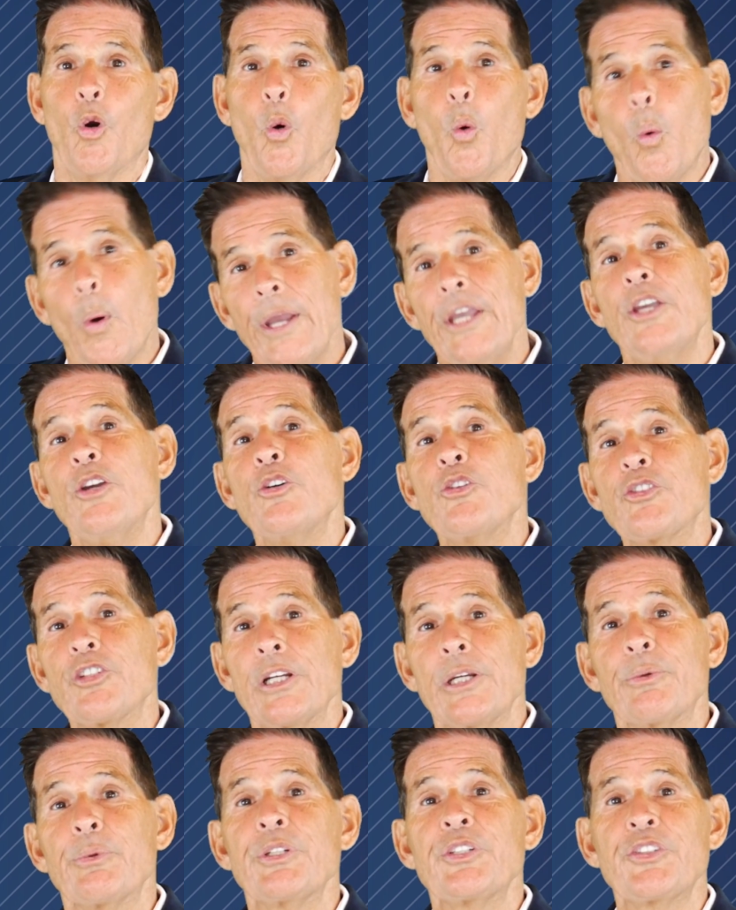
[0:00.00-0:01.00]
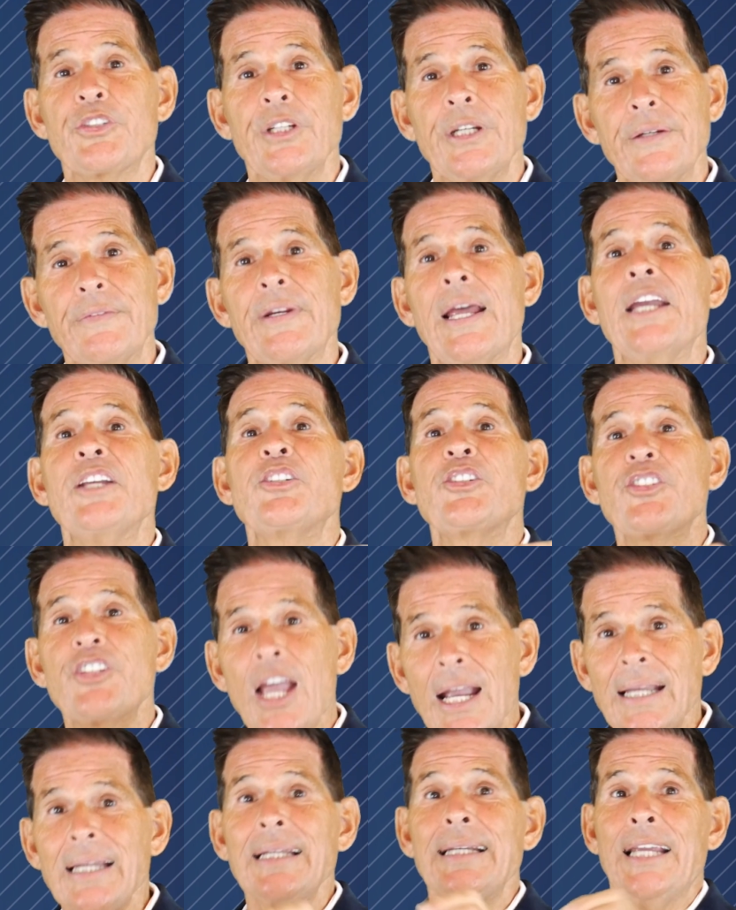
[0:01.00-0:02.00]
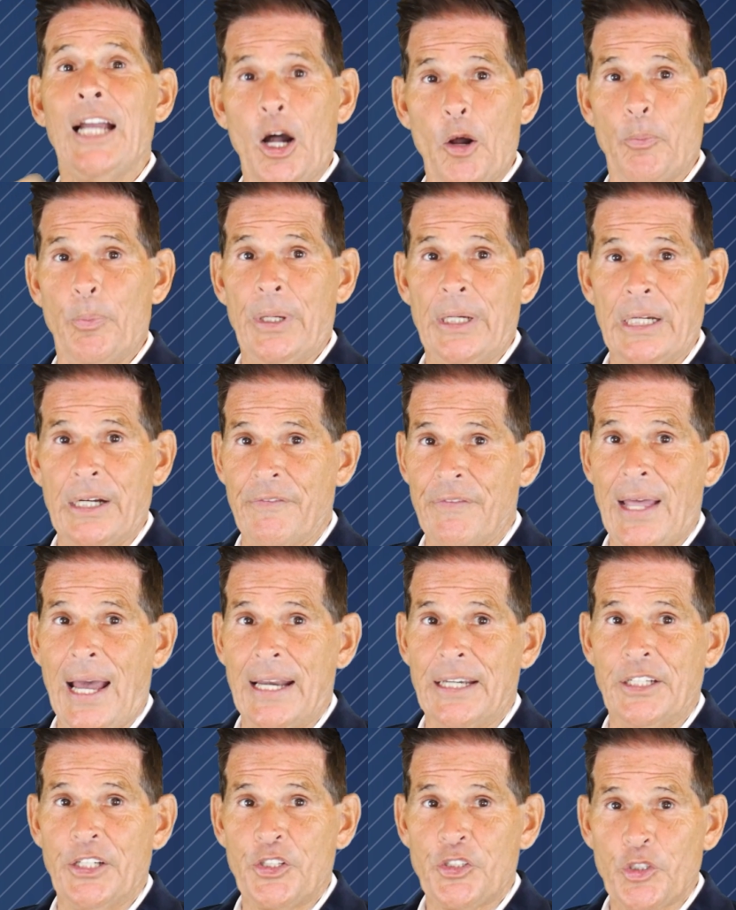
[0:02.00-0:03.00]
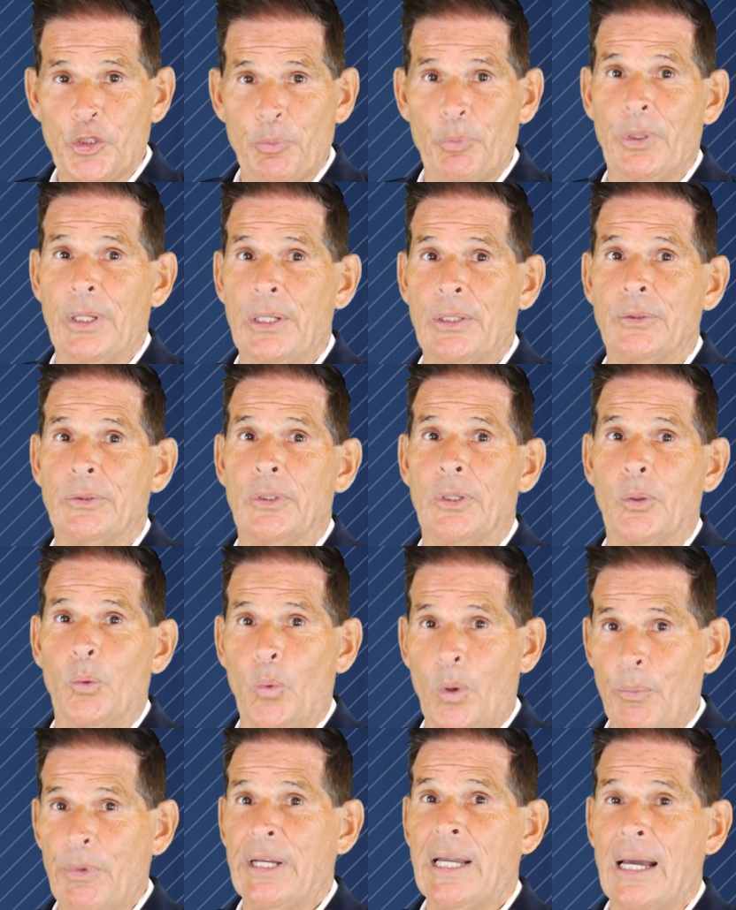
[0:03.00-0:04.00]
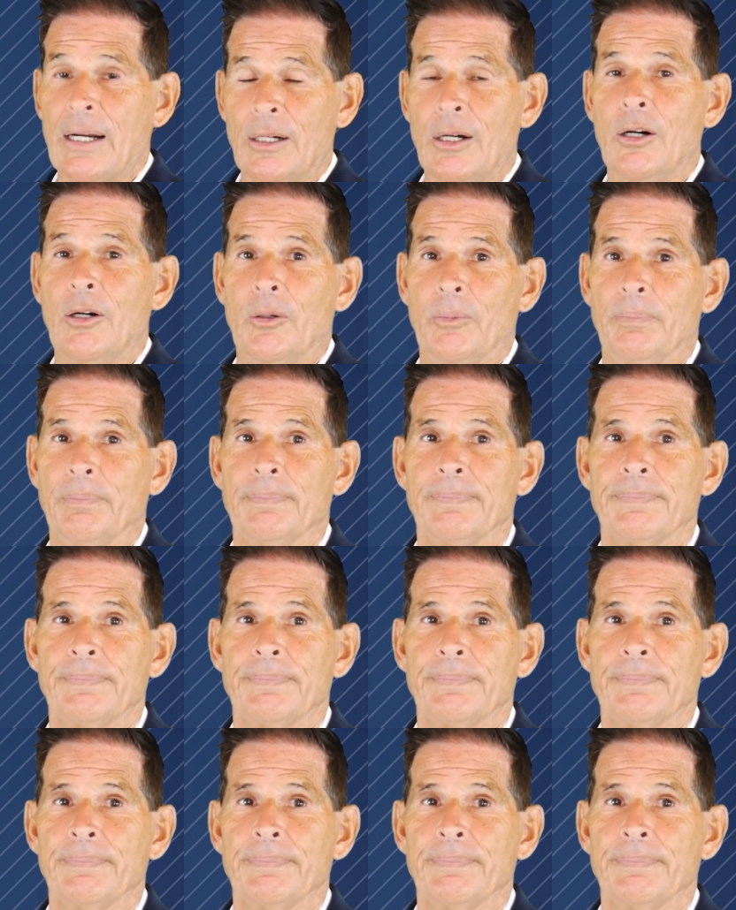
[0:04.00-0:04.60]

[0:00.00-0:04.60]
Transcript: we usually received a second helping of that discipline when we got home.